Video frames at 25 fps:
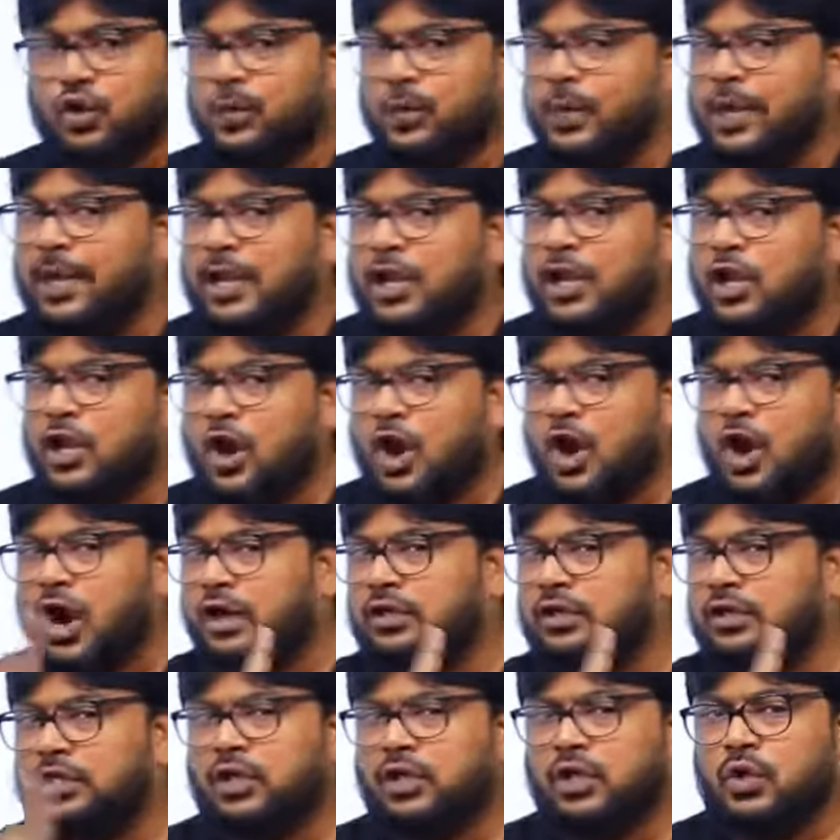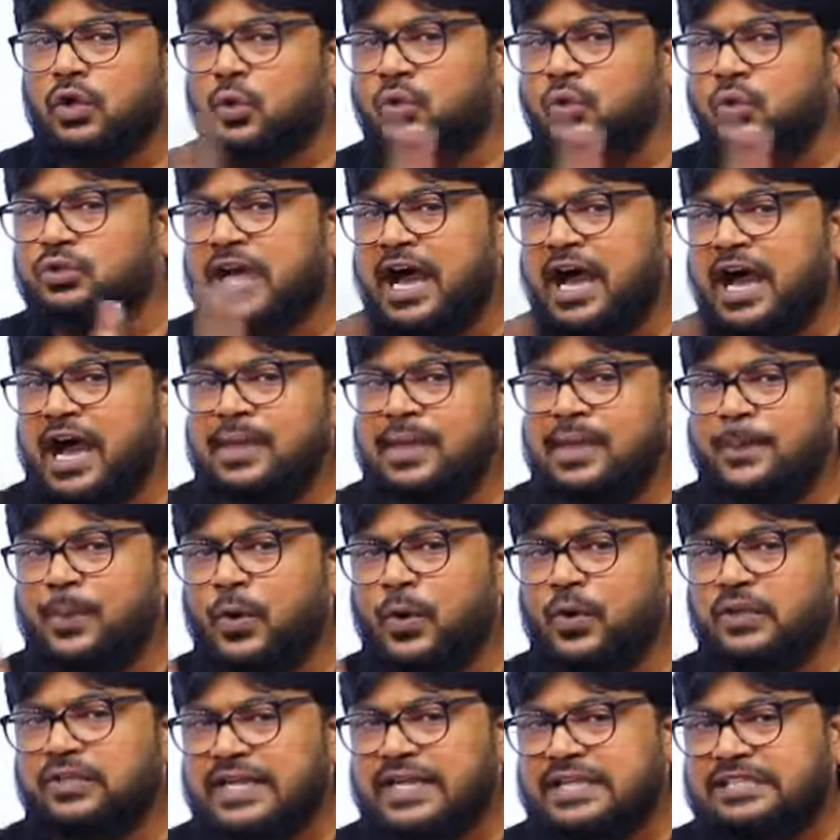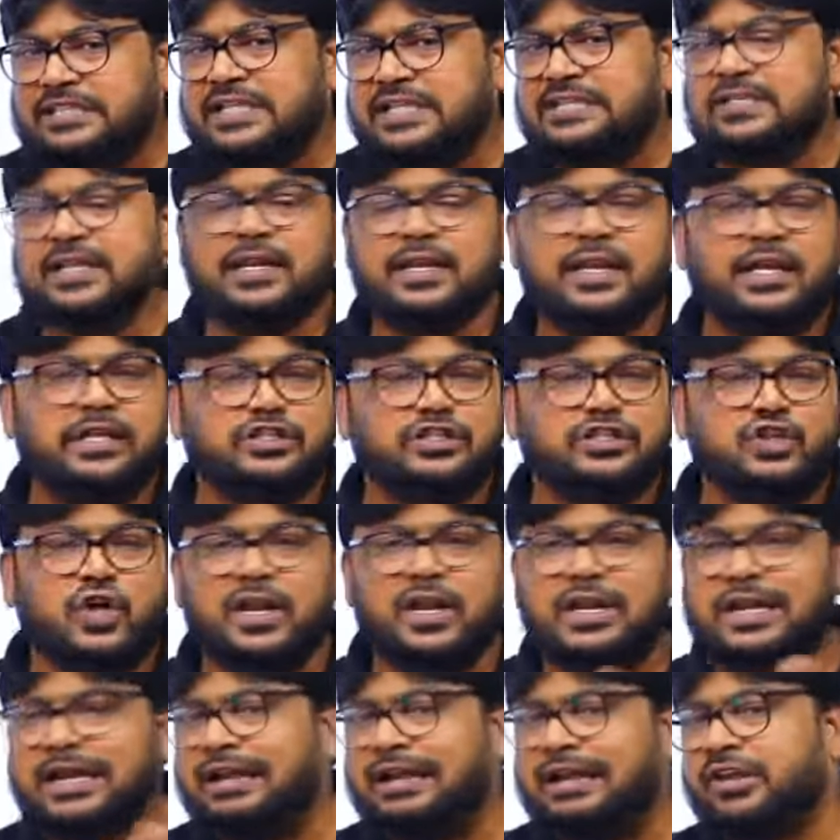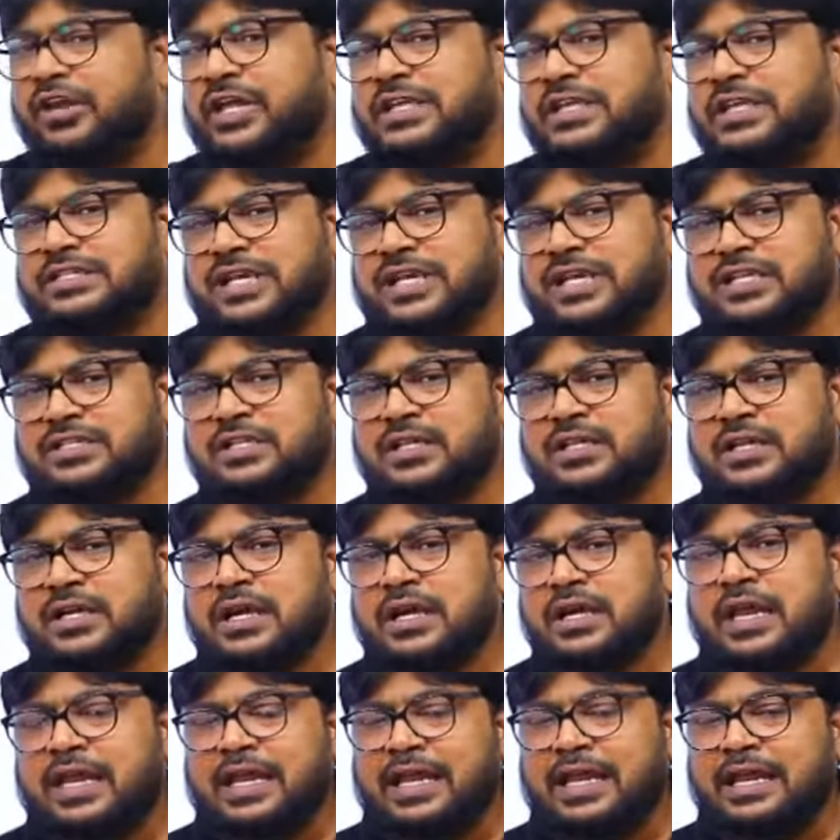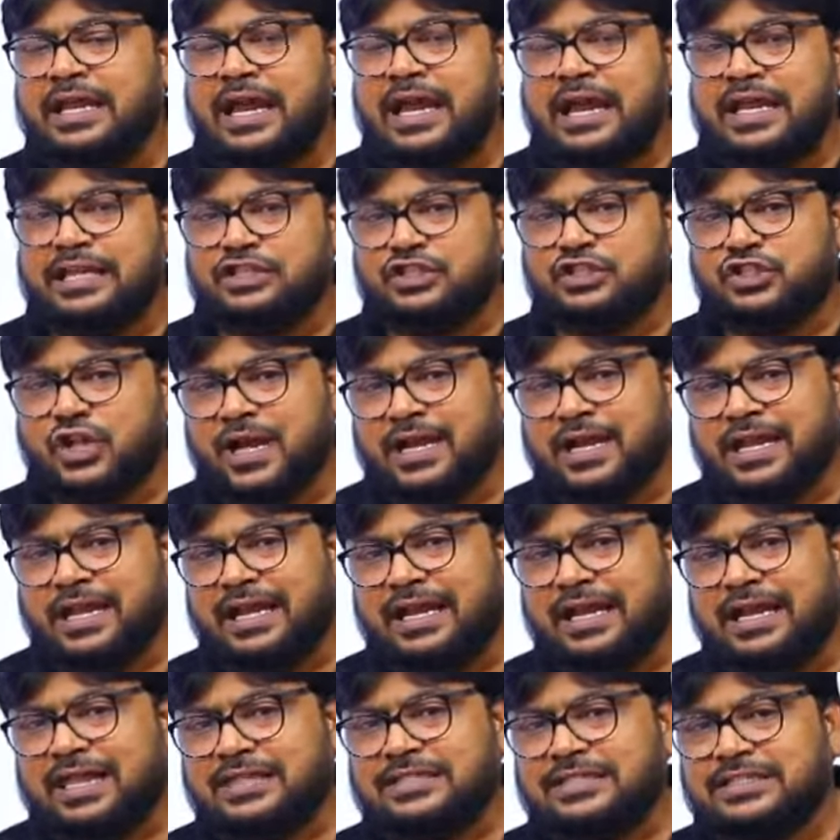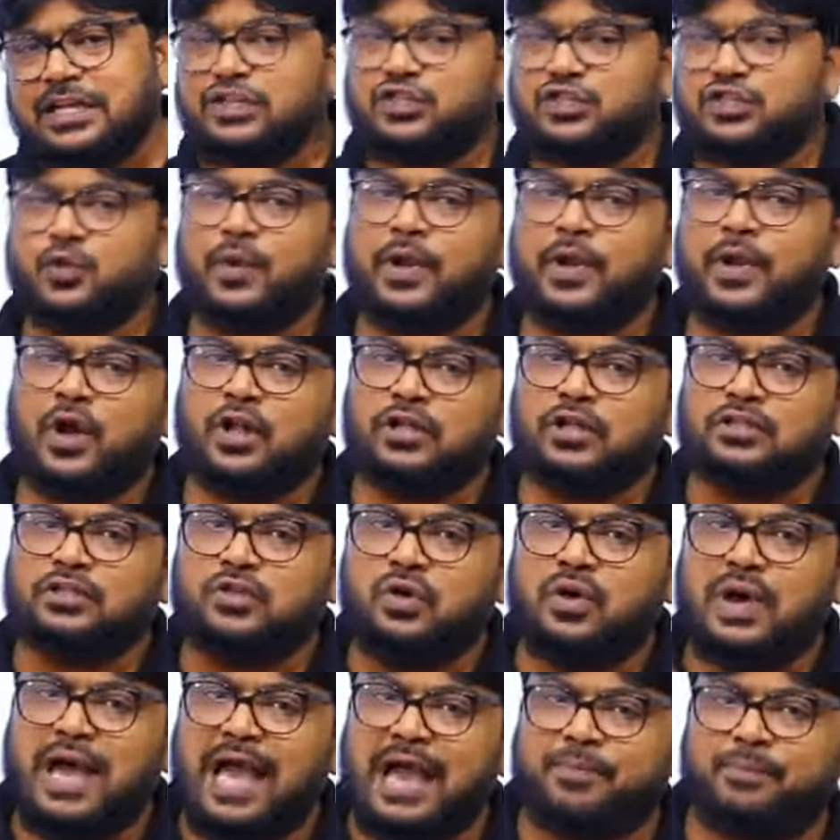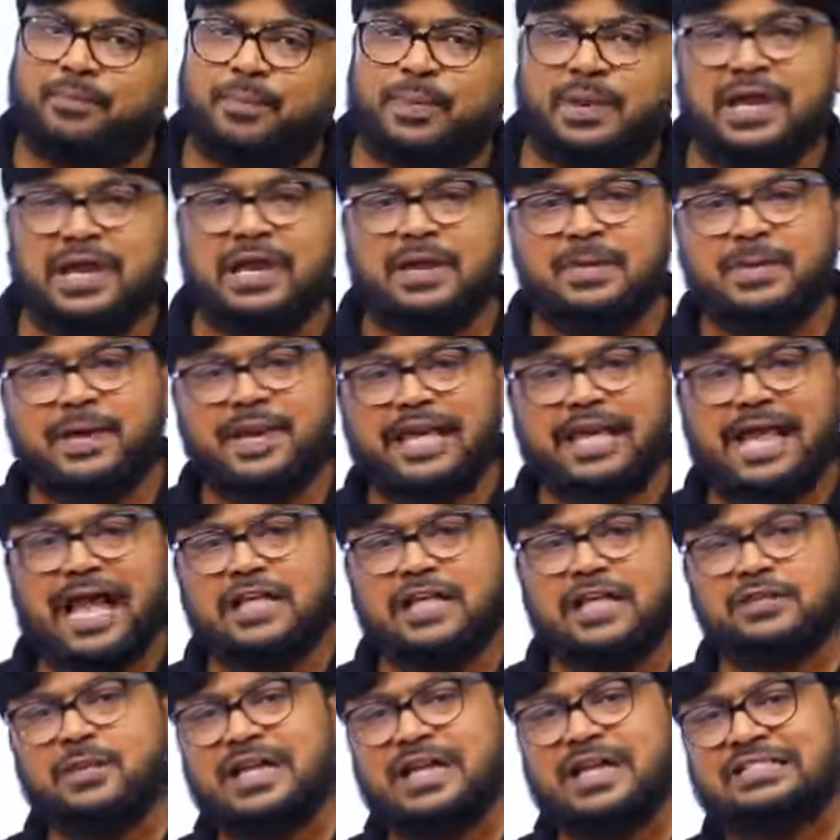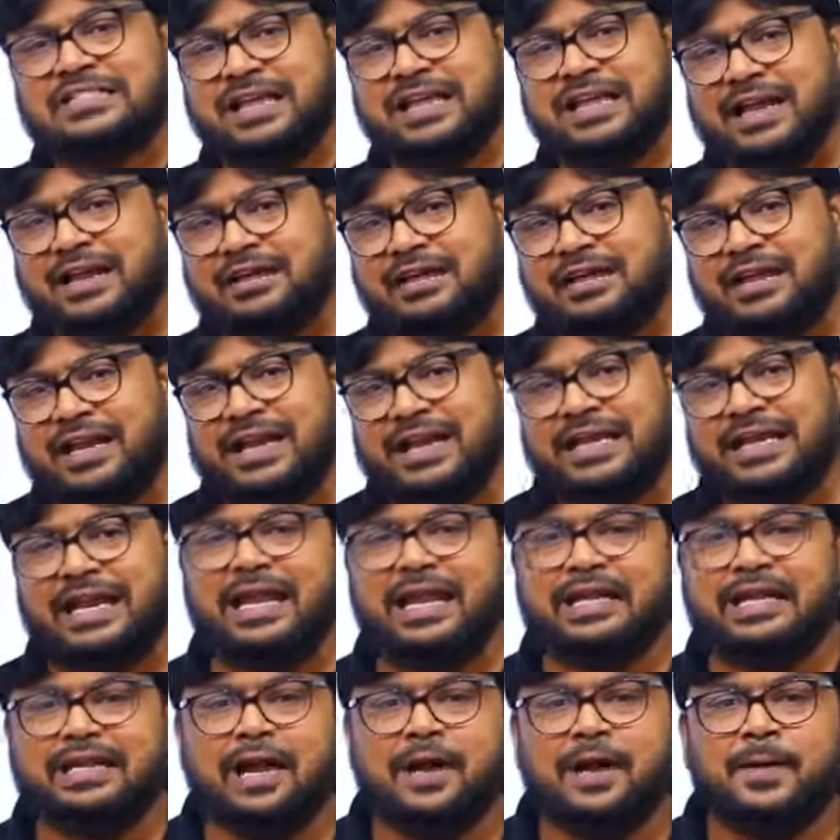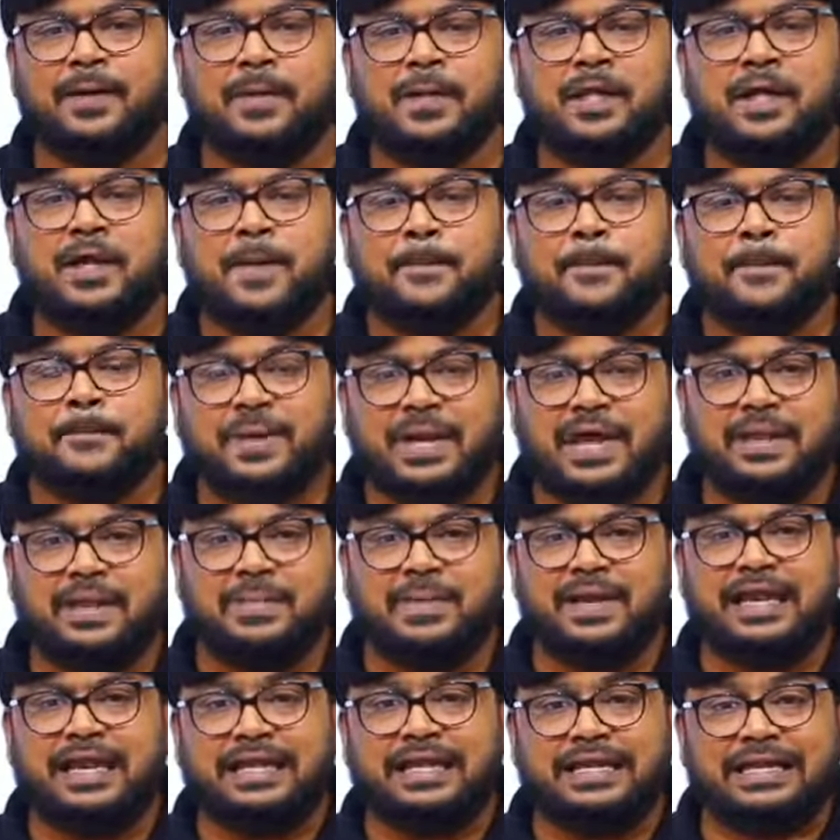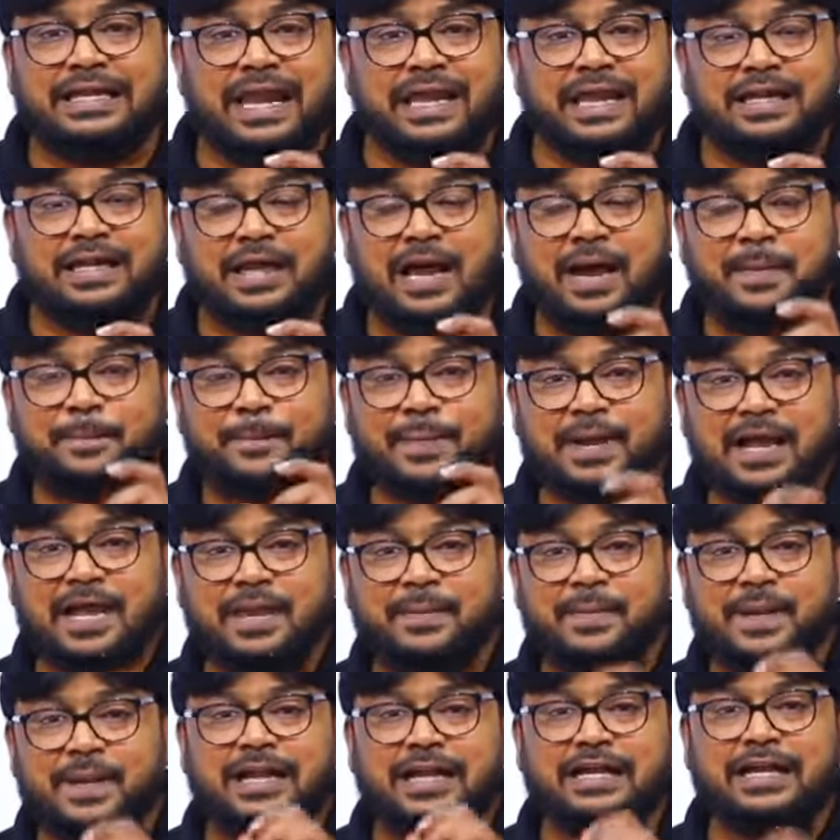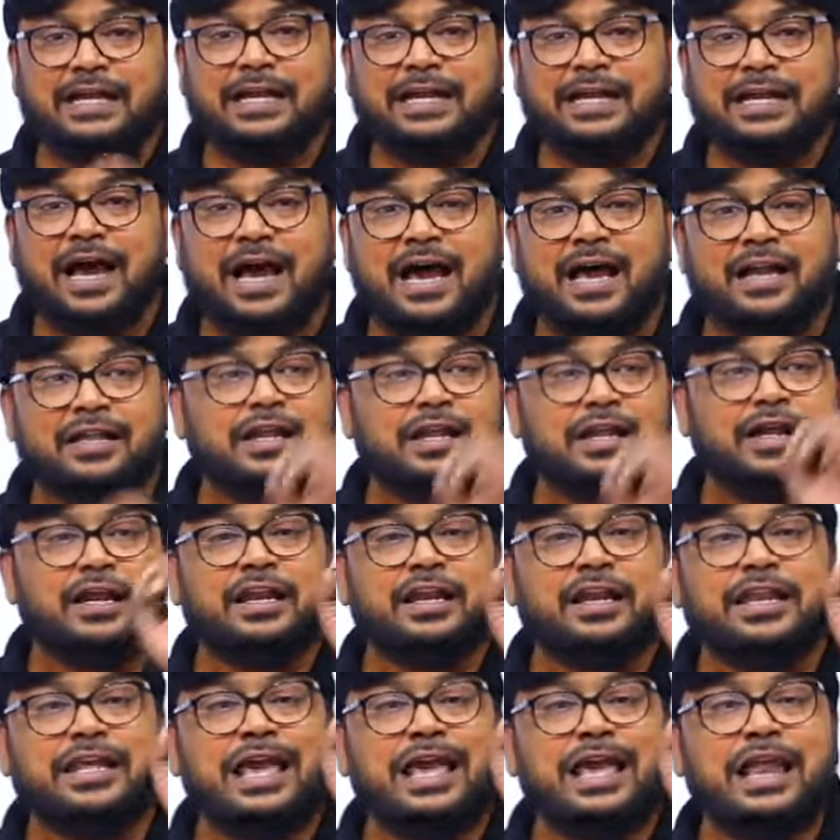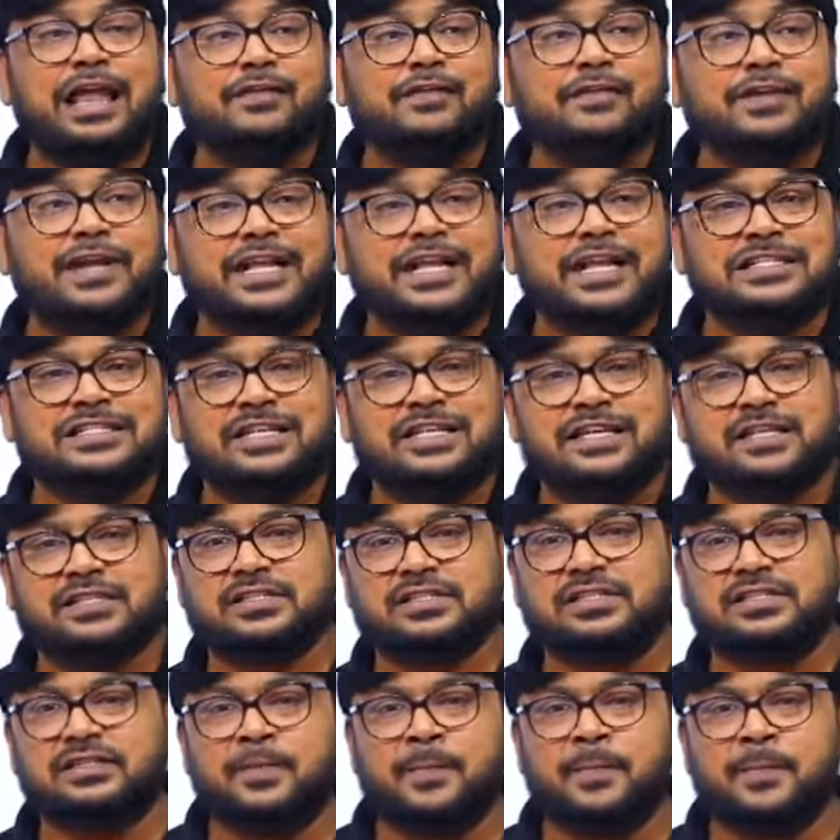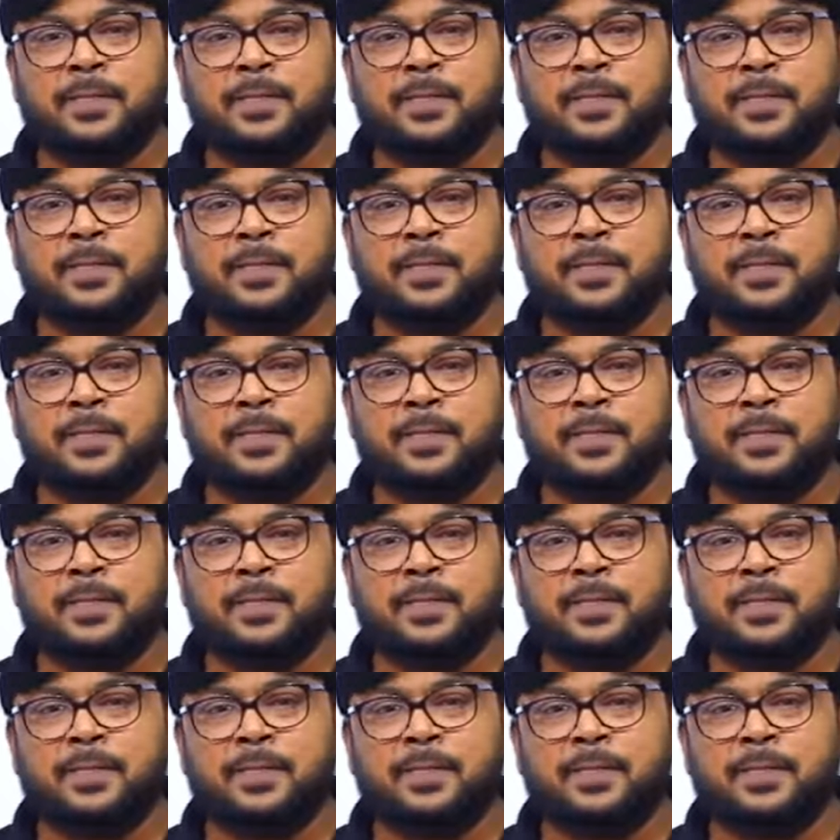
will not use hypothesis in historical research. In historical research, you will also have primary as well as secondary data. Primary data are real evidences.